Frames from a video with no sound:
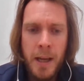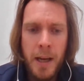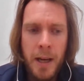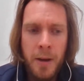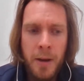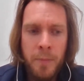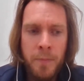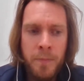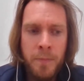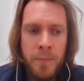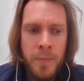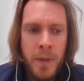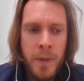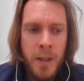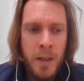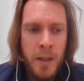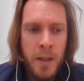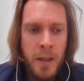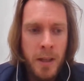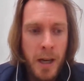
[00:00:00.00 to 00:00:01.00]

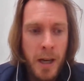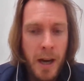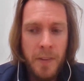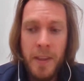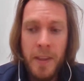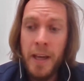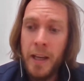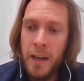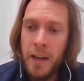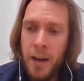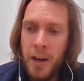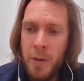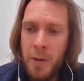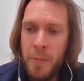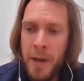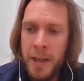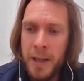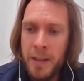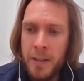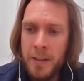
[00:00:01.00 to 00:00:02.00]
and then kind of
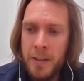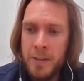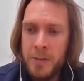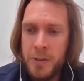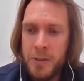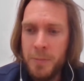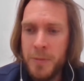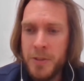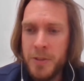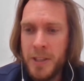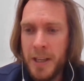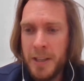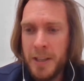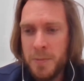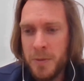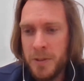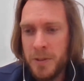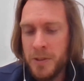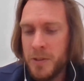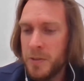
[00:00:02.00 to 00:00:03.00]
make some
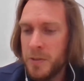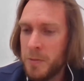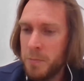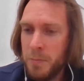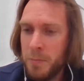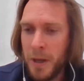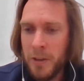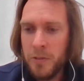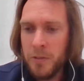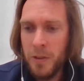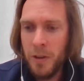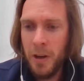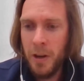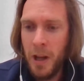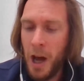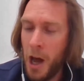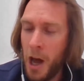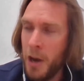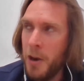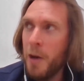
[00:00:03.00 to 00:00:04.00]
assessments based
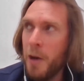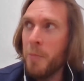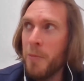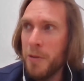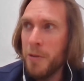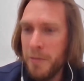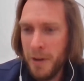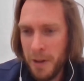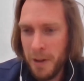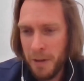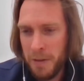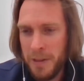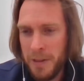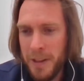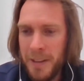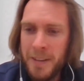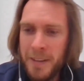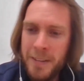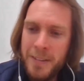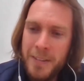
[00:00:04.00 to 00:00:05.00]
on a number of other
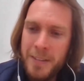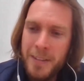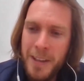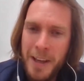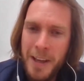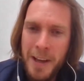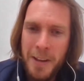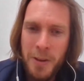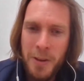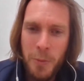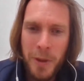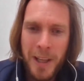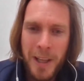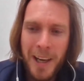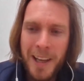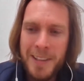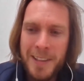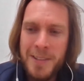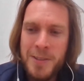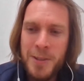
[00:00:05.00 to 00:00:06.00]
things that we
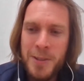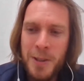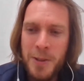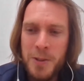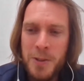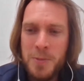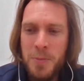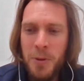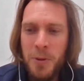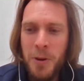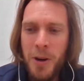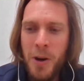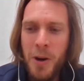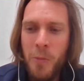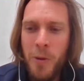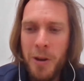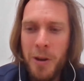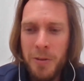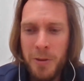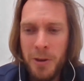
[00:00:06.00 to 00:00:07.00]
collect inside the sport,
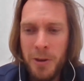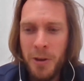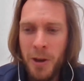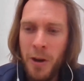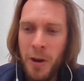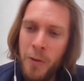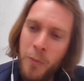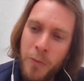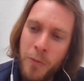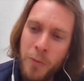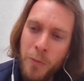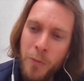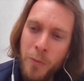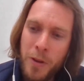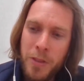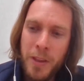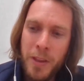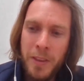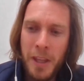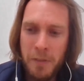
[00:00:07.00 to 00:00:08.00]
and whether or not
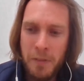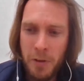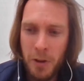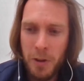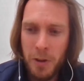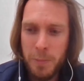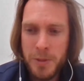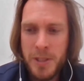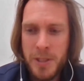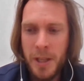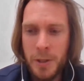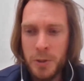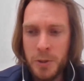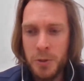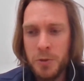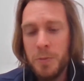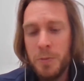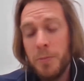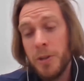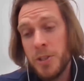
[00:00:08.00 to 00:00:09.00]
we think they've got the
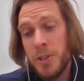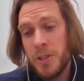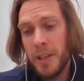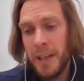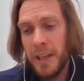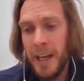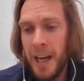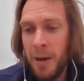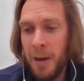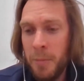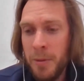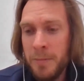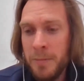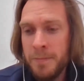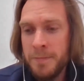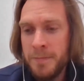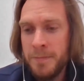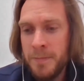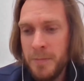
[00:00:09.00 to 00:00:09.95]
potential to bridge the gap